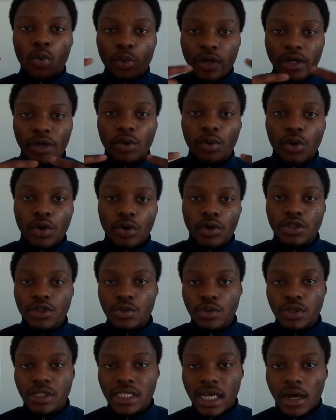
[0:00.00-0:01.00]
real words
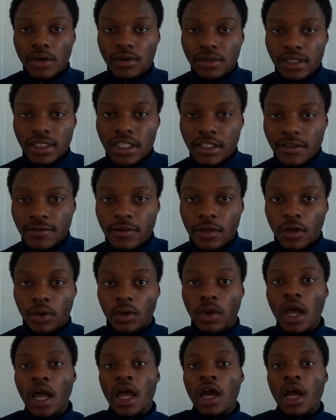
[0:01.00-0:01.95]
will sound to this flow.